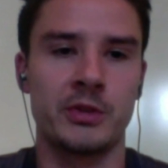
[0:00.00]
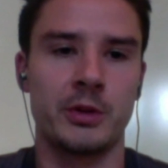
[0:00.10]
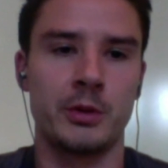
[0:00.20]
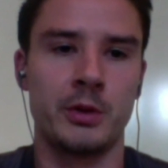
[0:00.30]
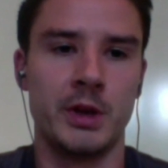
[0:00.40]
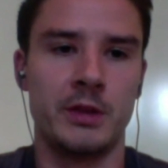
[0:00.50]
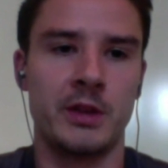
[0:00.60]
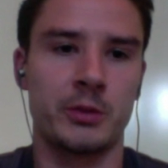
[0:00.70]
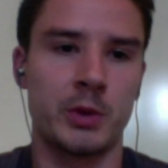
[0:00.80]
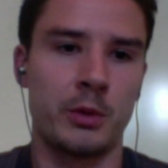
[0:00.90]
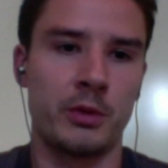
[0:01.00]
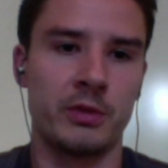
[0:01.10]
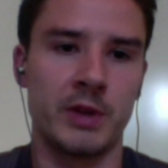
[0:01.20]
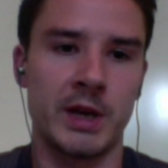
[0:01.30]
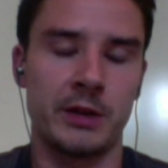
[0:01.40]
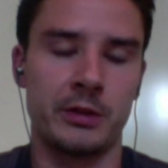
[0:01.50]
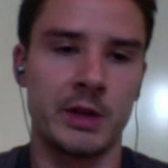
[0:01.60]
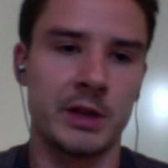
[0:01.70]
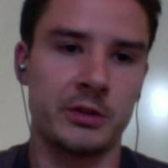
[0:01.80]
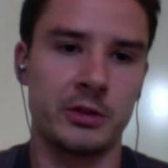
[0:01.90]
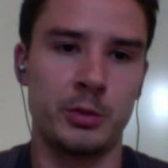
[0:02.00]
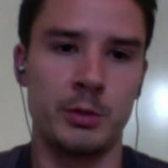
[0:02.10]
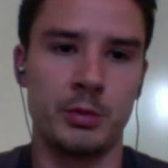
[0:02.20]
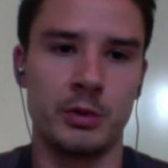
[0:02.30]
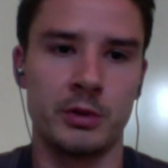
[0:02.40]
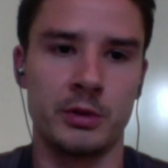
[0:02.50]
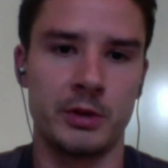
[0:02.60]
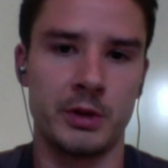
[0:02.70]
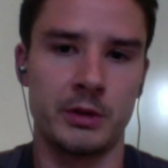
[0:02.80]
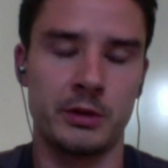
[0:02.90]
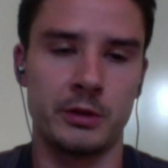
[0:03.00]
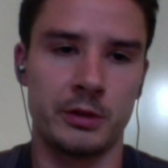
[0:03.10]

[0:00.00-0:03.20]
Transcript: So that's why we've hired the last two people, uh,